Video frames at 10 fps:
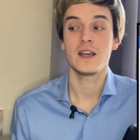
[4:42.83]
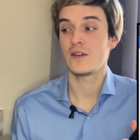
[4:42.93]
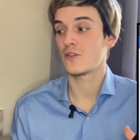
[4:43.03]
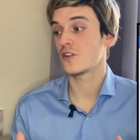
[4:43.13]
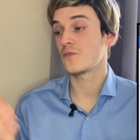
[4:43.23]

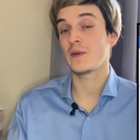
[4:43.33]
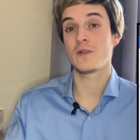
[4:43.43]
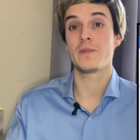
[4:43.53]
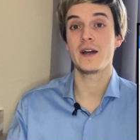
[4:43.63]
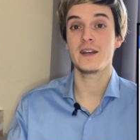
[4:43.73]
If a lot of people
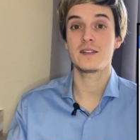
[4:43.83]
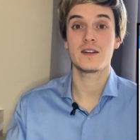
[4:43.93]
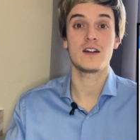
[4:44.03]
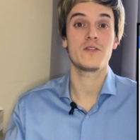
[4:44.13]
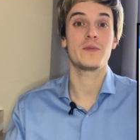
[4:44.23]
buy it, a
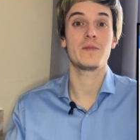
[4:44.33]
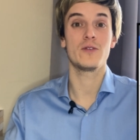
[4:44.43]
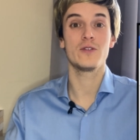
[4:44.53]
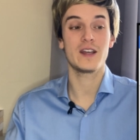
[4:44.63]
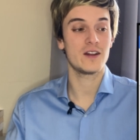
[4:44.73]
lot of people
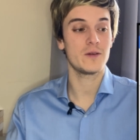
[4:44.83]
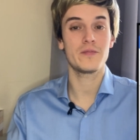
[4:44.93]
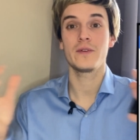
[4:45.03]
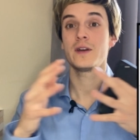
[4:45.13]
look it up,